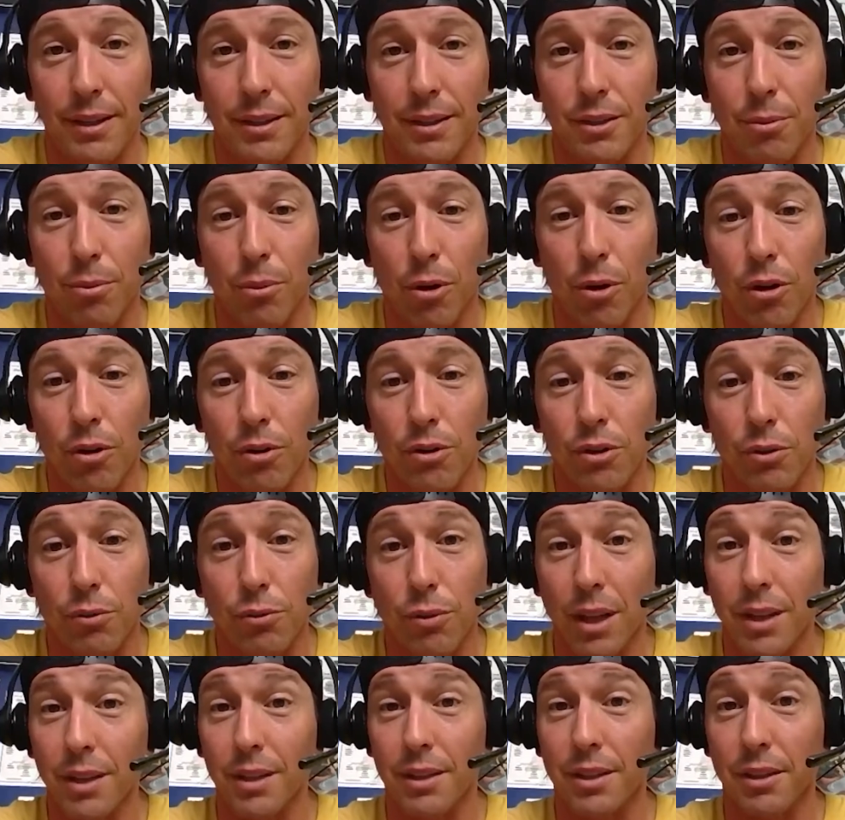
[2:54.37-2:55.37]
Tomorrow is a
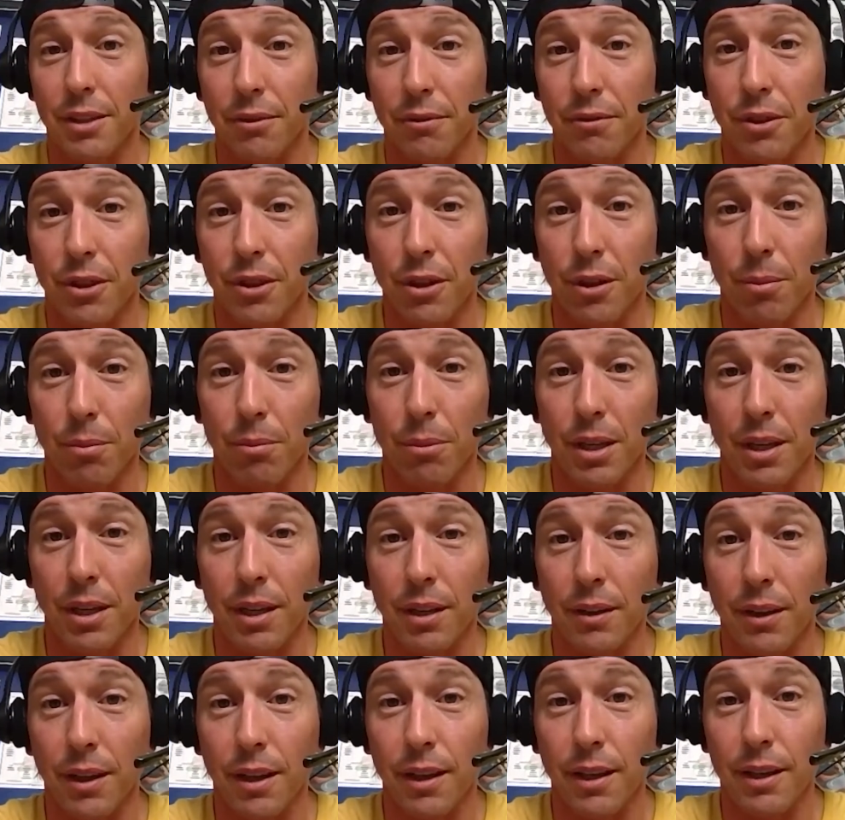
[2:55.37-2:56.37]
relative term, meaning
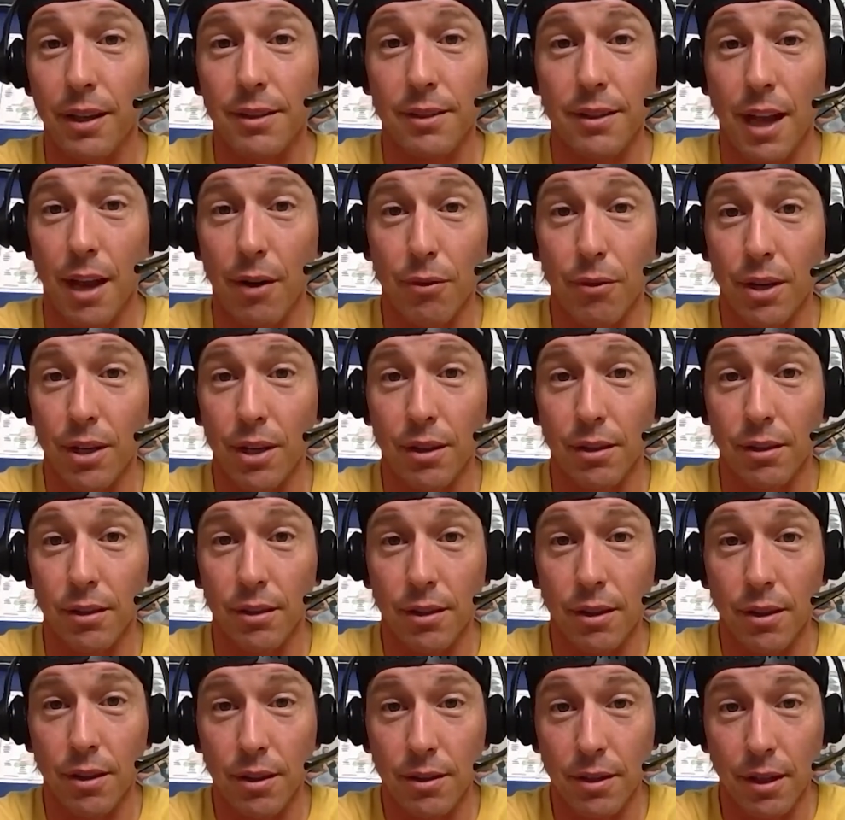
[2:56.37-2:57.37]
that it's not real,
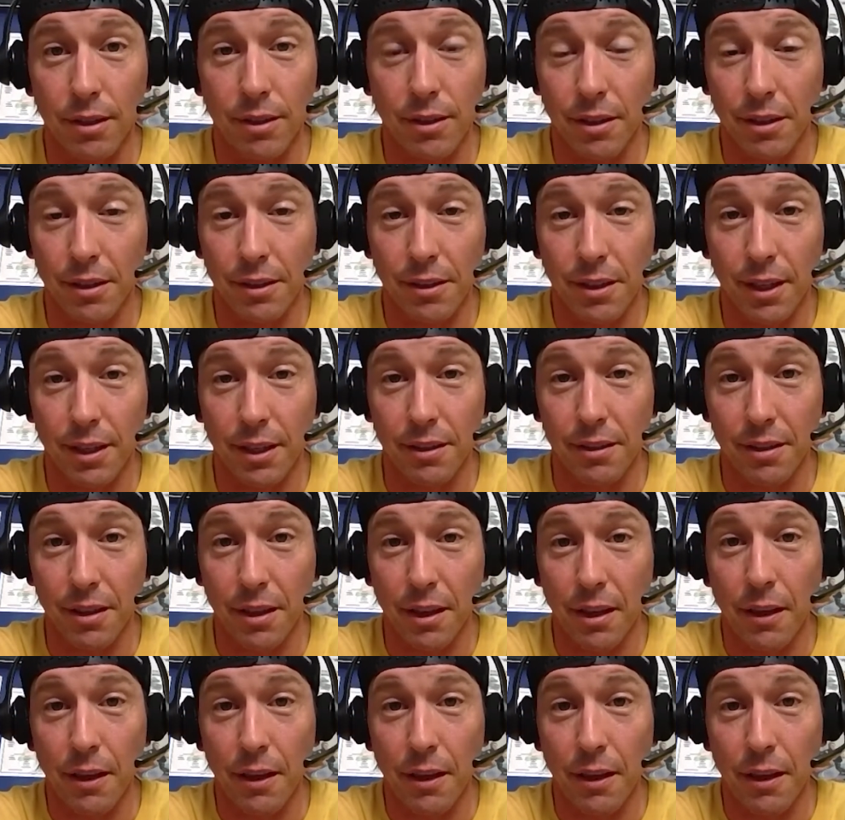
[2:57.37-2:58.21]
doesn't exist.